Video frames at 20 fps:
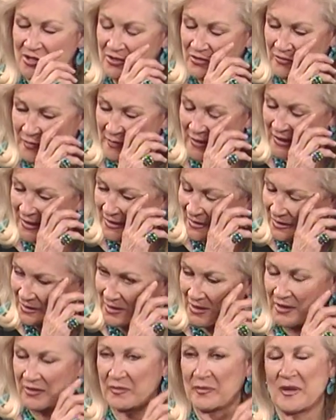you've met a
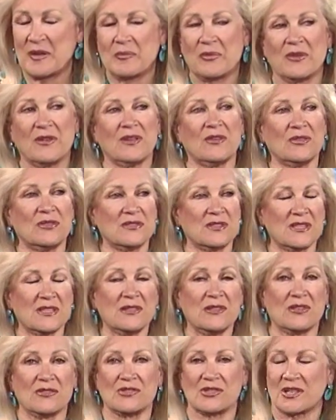lot of people who did
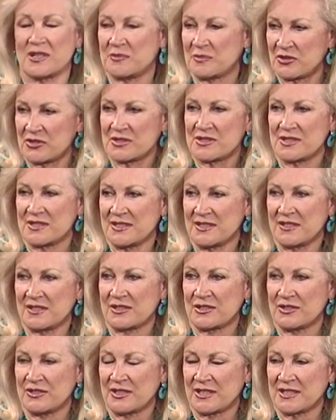know John personally,
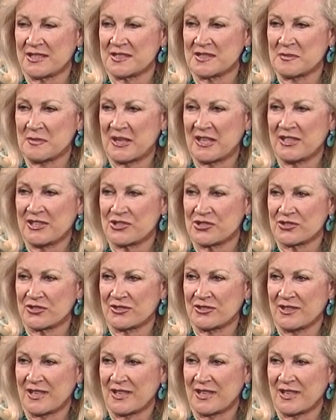including his manager,